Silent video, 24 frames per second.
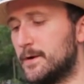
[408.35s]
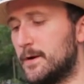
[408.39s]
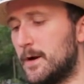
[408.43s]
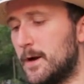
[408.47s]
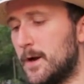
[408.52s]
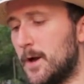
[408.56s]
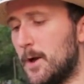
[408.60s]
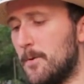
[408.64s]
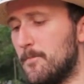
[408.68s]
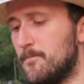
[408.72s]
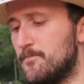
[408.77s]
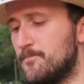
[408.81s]

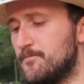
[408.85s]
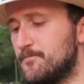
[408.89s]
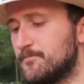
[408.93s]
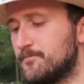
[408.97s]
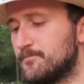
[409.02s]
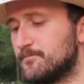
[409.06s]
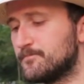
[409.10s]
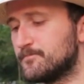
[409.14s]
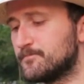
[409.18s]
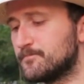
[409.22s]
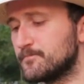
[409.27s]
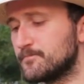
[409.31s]

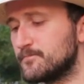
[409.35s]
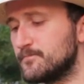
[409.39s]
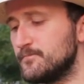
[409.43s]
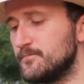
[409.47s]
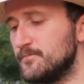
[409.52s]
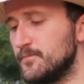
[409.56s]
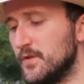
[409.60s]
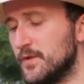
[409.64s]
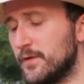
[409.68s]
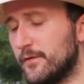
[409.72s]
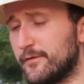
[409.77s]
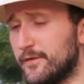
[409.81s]

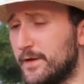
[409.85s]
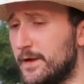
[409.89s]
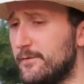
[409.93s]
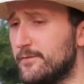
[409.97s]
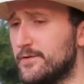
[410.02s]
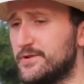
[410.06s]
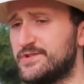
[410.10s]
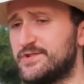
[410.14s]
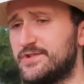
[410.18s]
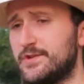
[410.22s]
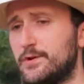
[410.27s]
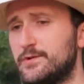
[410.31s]
The
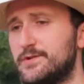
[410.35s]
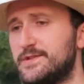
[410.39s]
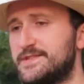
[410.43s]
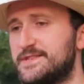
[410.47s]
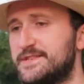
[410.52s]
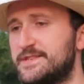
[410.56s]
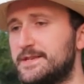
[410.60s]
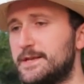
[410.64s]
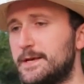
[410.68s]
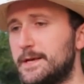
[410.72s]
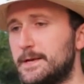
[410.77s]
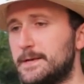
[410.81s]
flavor is so
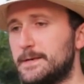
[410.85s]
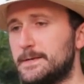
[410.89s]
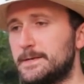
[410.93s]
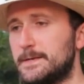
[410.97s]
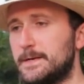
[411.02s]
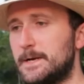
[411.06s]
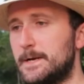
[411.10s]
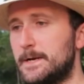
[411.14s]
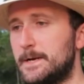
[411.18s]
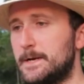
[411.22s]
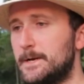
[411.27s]
distinct.